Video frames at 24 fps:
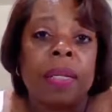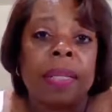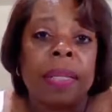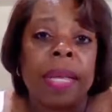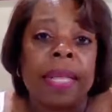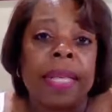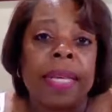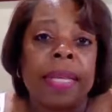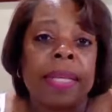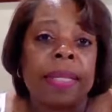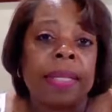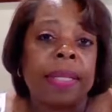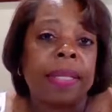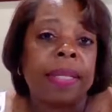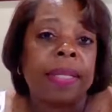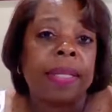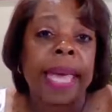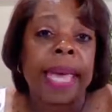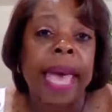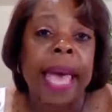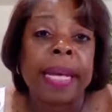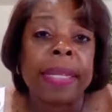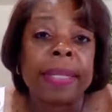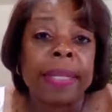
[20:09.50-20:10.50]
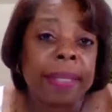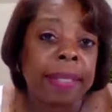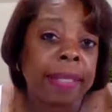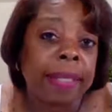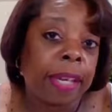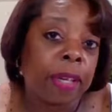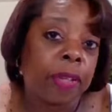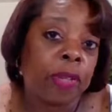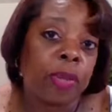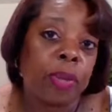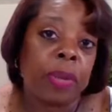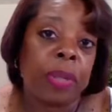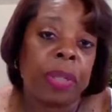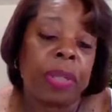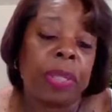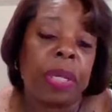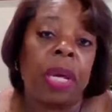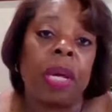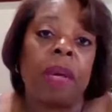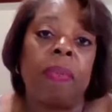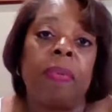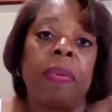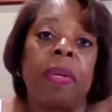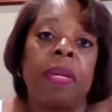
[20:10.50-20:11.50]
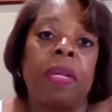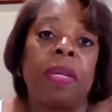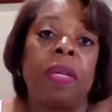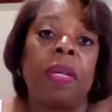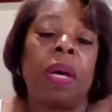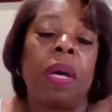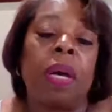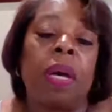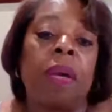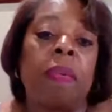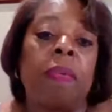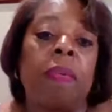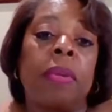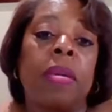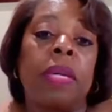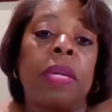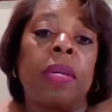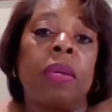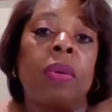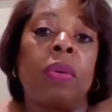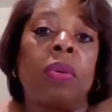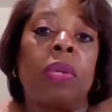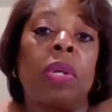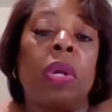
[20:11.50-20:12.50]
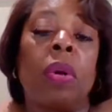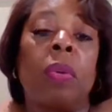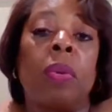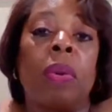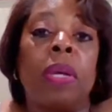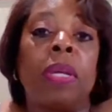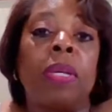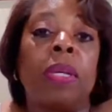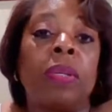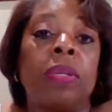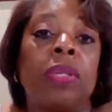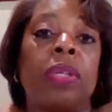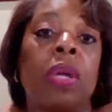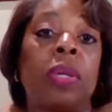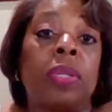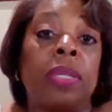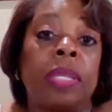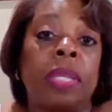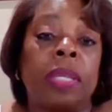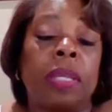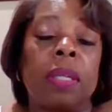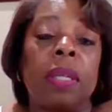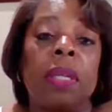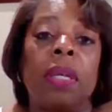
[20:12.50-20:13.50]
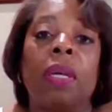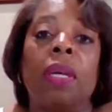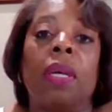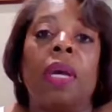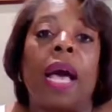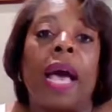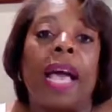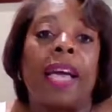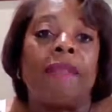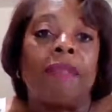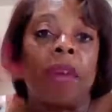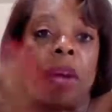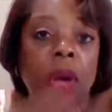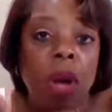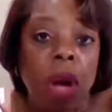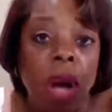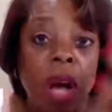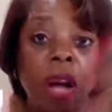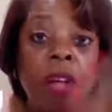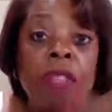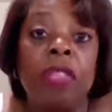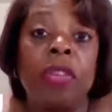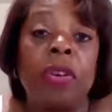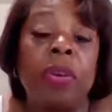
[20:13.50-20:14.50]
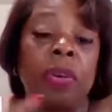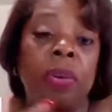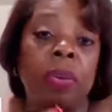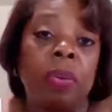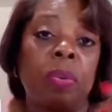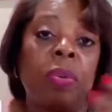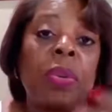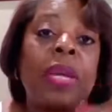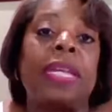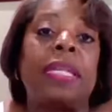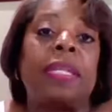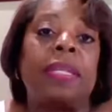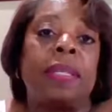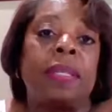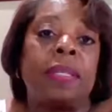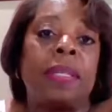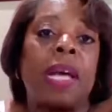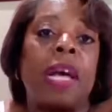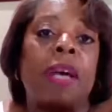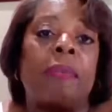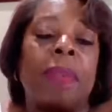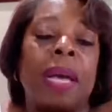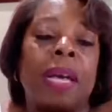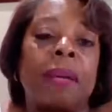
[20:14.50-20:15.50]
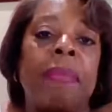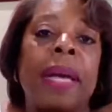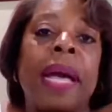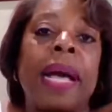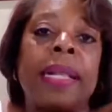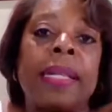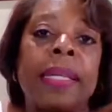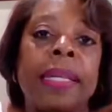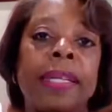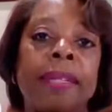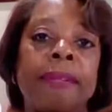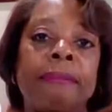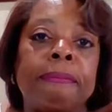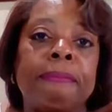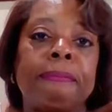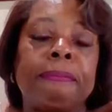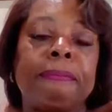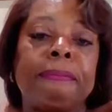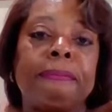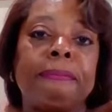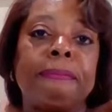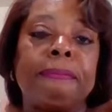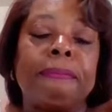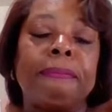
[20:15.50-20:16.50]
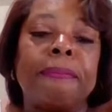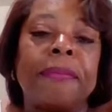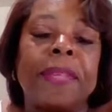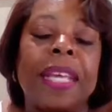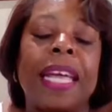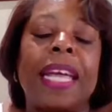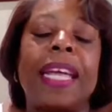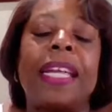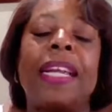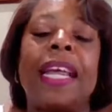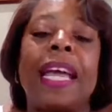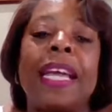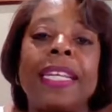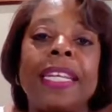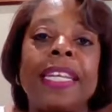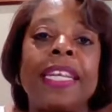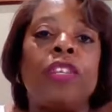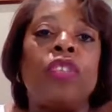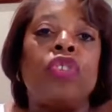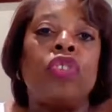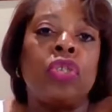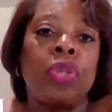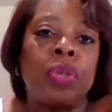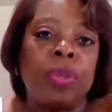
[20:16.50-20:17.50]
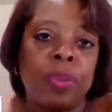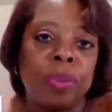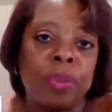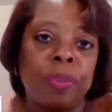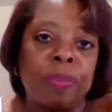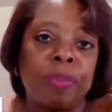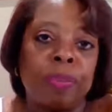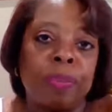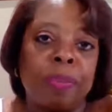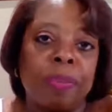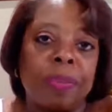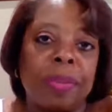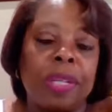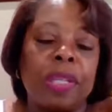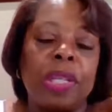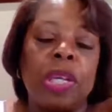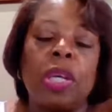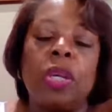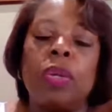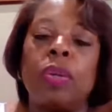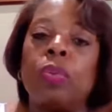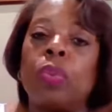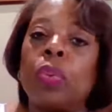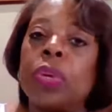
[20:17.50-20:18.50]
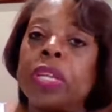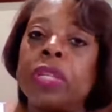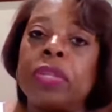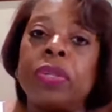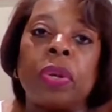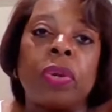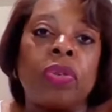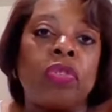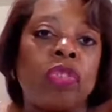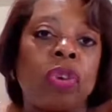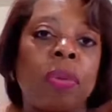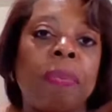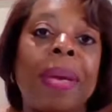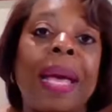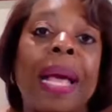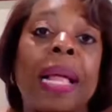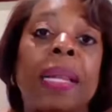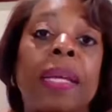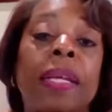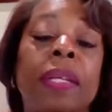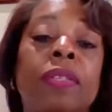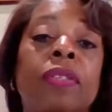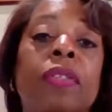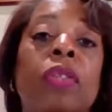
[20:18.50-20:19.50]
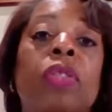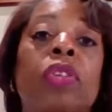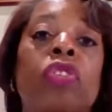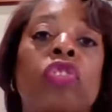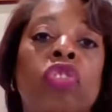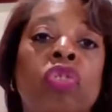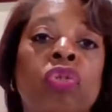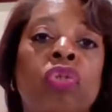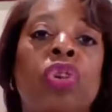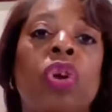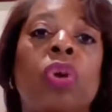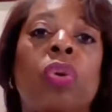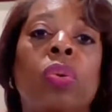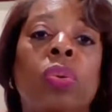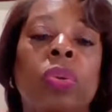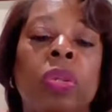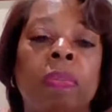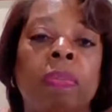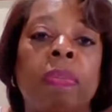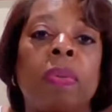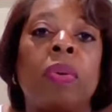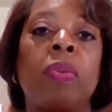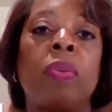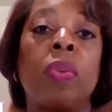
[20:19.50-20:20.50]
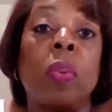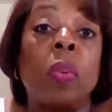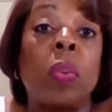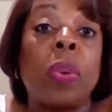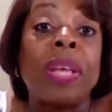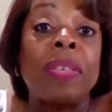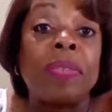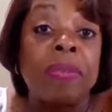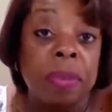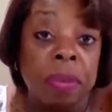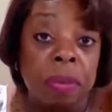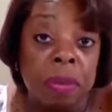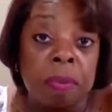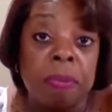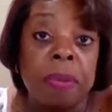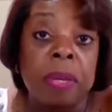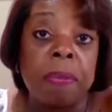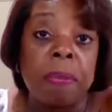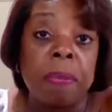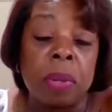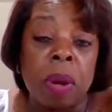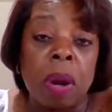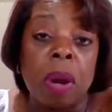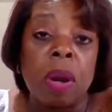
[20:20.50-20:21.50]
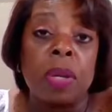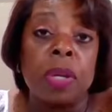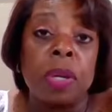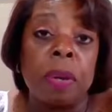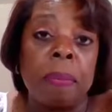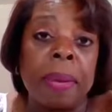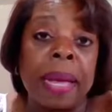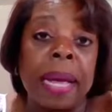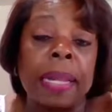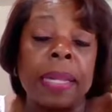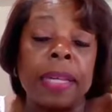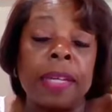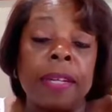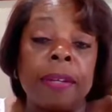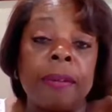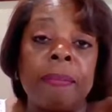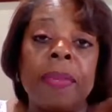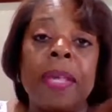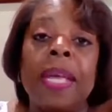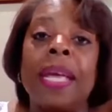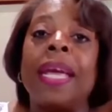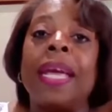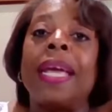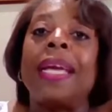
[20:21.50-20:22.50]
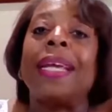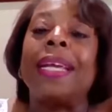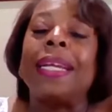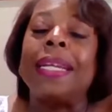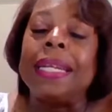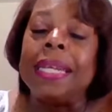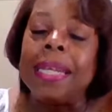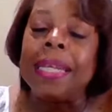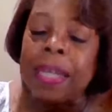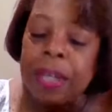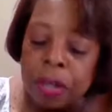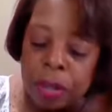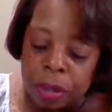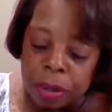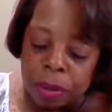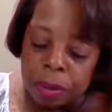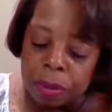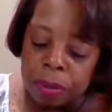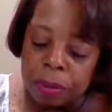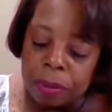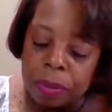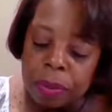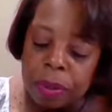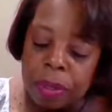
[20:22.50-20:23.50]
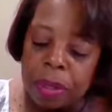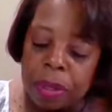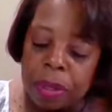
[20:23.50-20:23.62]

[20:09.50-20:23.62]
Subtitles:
think the tax assessor is up in Oklahoma, in Tulsa. I have other races on my ballot, and I need you to research your ballot so that you know who the rest of the people are on your ballot. And I need you